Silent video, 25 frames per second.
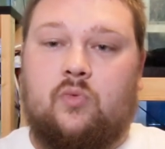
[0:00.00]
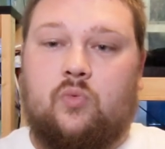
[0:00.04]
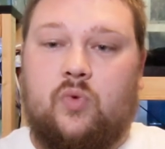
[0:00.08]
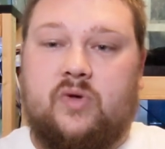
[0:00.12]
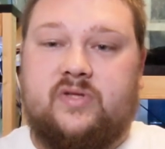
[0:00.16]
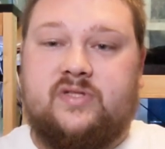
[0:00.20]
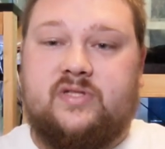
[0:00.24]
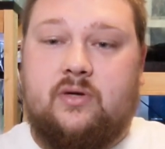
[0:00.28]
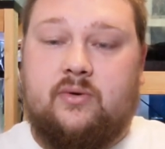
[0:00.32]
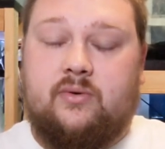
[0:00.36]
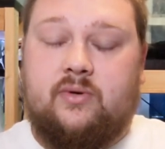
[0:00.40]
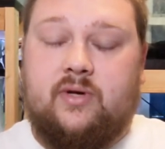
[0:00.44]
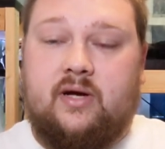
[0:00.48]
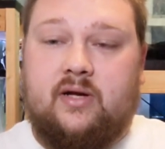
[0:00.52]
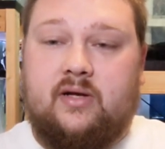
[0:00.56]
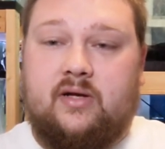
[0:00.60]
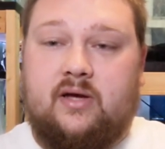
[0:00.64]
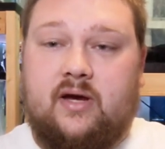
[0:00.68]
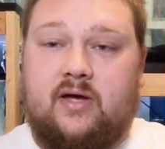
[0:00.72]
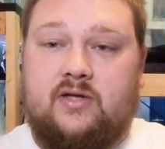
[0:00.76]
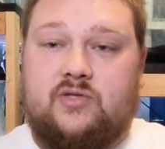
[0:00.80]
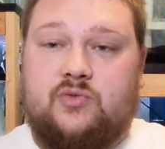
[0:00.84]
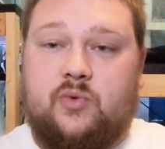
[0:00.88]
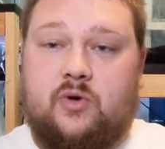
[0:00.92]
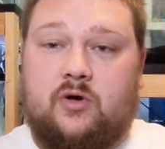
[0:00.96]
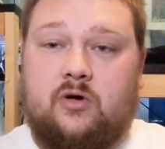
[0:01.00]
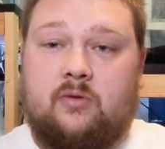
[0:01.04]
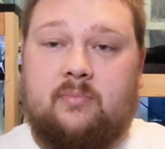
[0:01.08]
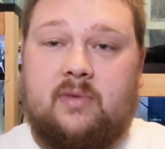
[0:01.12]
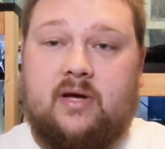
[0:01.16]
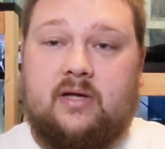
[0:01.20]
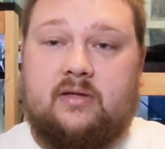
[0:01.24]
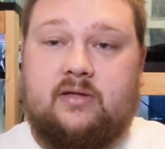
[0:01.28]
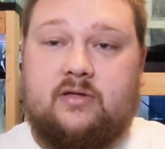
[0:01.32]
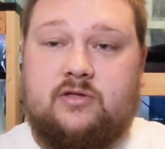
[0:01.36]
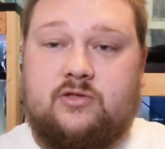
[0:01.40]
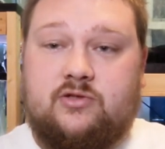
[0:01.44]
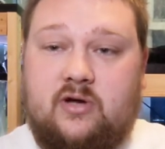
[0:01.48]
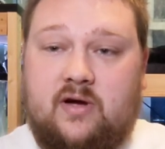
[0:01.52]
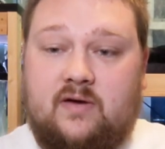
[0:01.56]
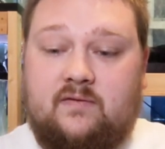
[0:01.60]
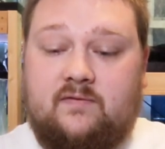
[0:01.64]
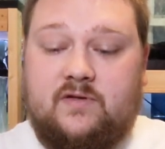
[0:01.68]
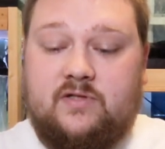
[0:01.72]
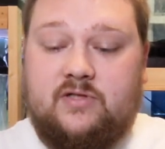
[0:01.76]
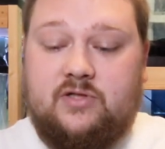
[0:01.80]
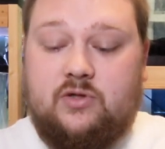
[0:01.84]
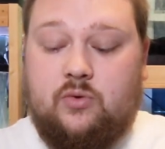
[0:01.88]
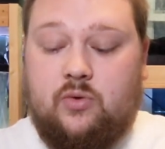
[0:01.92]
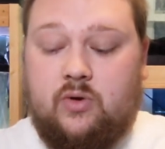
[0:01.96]
What's going on, guys? Welcome back to
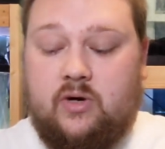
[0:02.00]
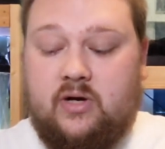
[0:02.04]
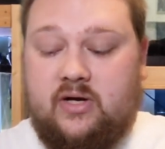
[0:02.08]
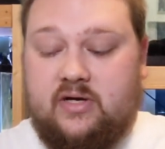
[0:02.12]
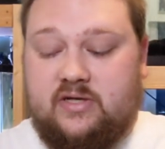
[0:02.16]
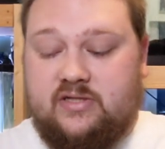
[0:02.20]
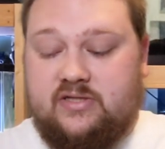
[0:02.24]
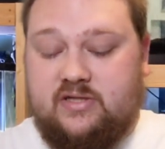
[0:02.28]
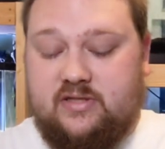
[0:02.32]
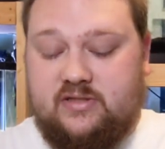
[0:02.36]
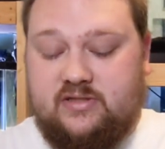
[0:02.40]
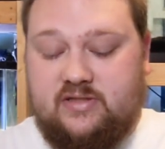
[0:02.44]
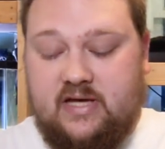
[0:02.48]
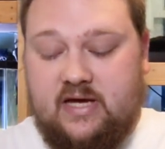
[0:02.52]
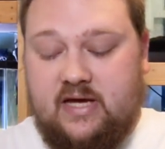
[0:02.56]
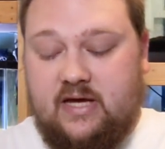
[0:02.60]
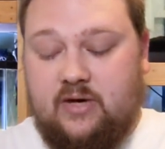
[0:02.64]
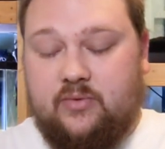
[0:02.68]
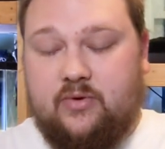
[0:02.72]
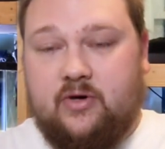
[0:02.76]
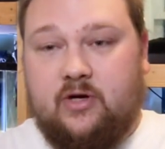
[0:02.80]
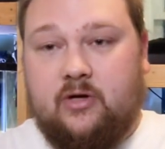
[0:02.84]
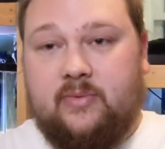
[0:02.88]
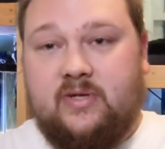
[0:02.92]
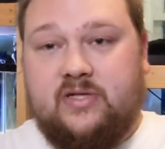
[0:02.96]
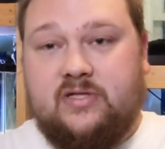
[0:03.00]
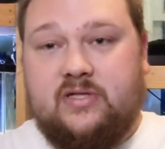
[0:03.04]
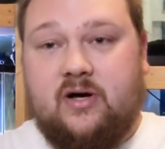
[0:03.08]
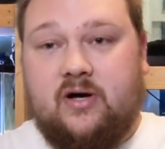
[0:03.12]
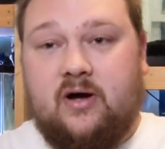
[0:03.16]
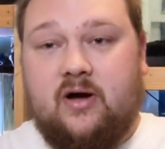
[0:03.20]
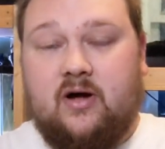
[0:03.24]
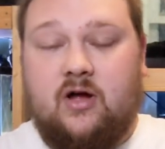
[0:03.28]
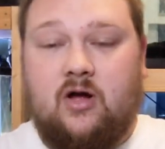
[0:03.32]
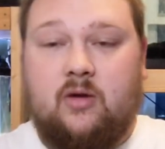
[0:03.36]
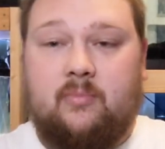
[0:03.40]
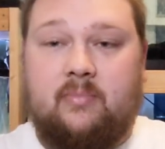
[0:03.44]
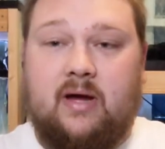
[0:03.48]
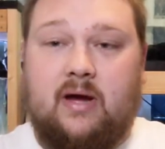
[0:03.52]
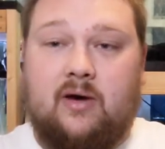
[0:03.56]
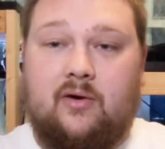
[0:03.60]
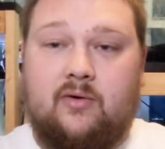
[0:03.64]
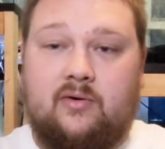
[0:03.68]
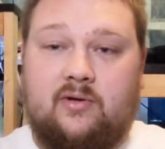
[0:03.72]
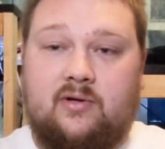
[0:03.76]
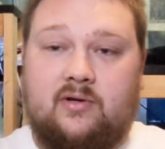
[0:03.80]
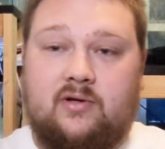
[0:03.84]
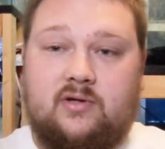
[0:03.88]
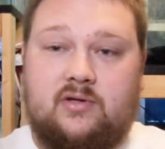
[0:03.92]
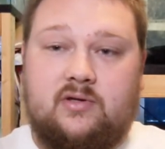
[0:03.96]
Trapfish Aquatics. Today we're going to be talking
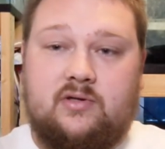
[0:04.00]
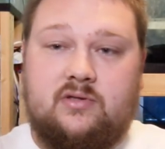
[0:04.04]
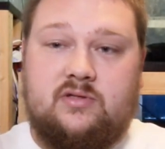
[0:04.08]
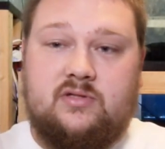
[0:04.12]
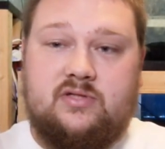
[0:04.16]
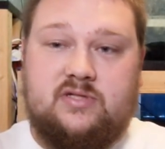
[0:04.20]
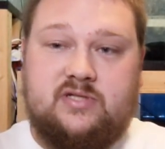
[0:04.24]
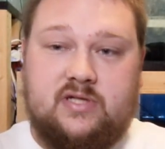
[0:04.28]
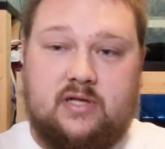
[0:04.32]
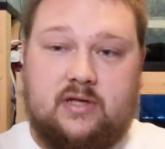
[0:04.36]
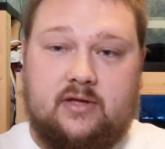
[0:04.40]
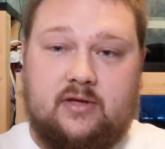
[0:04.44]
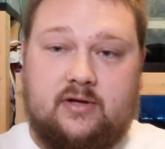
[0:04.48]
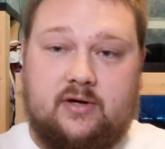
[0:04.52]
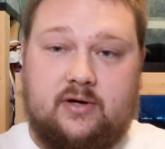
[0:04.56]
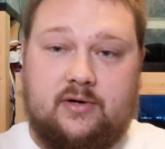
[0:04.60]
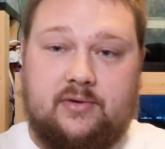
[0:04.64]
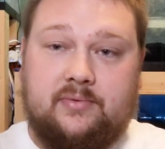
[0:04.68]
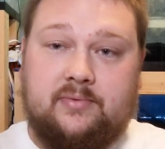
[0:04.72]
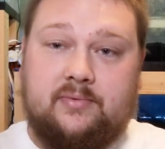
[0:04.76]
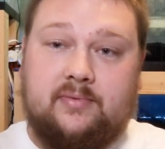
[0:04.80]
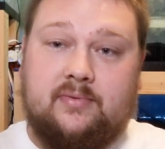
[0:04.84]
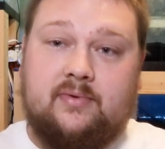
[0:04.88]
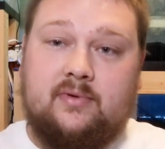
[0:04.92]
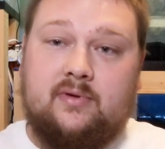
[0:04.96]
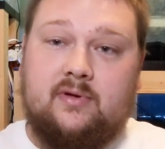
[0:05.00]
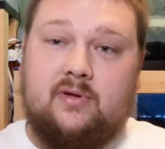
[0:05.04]
about silicone.